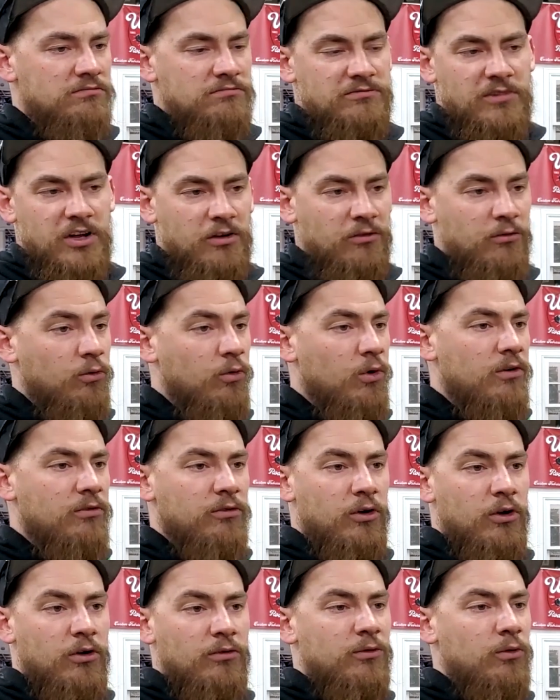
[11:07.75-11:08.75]

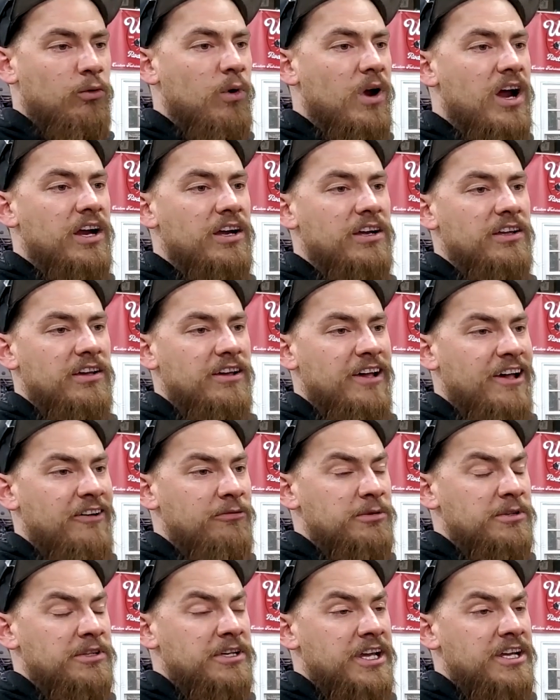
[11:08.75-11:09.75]
a variety of
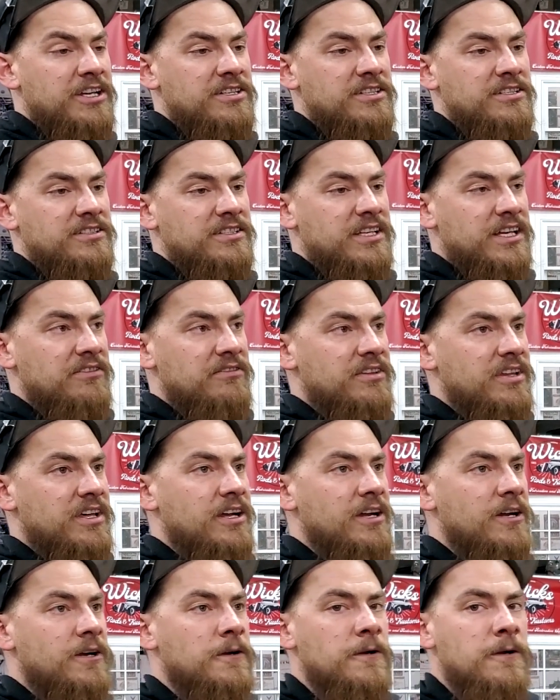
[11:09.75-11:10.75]
applications out
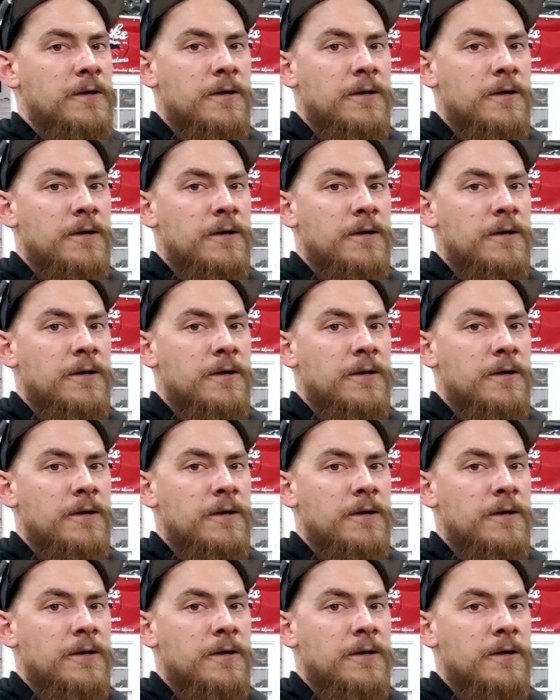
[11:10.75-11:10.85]
there.